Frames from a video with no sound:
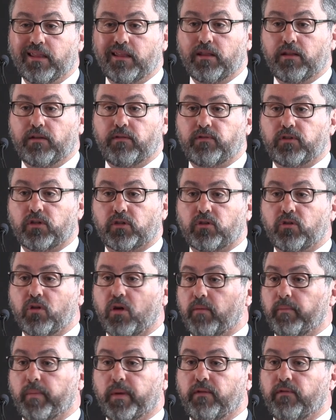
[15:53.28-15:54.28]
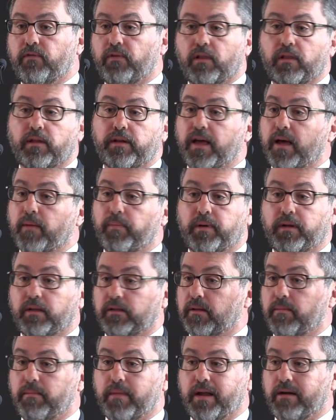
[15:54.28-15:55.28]
that have just not been followed up, and
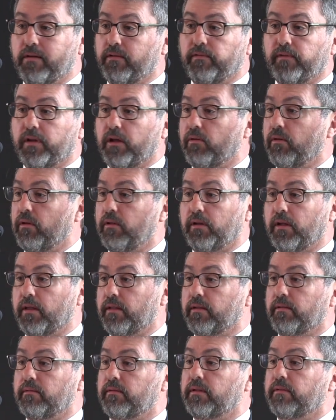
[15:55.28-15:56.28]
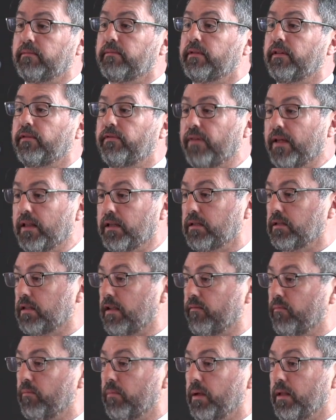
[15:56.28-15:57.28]
it's a matter of the funds
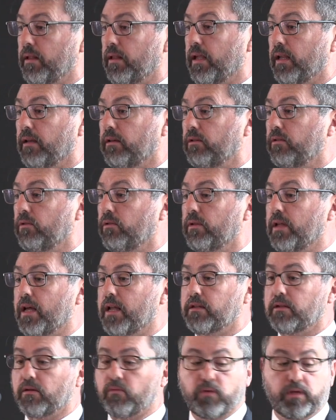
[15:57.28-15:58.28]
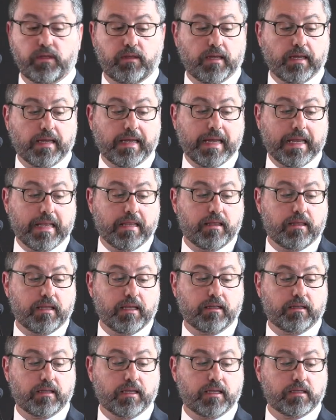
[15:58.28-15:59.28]
haven't been there to do that. So we again
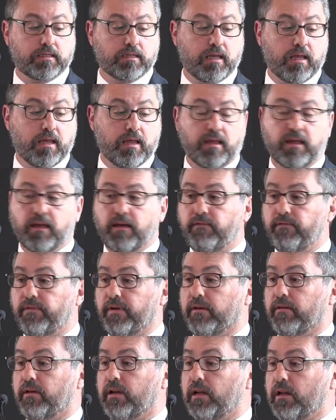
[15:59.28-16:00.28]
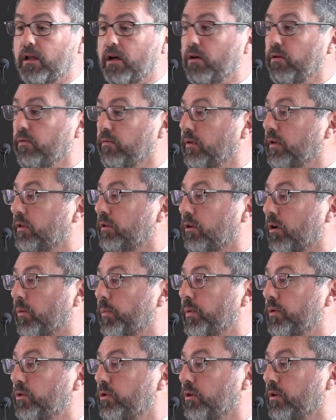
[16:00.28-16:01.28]
think there's a very low risk
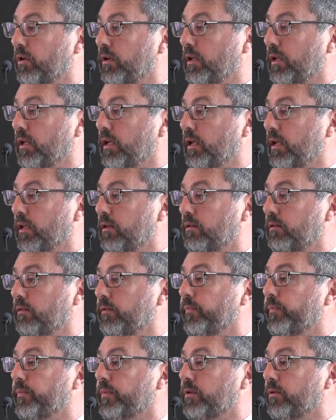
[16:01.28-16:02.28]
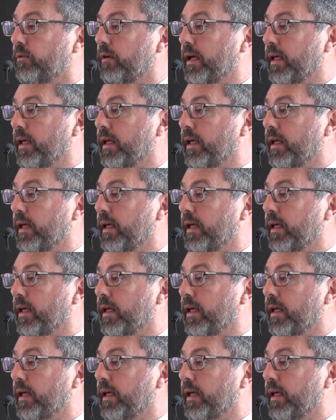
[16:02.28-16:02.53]
opportunity here to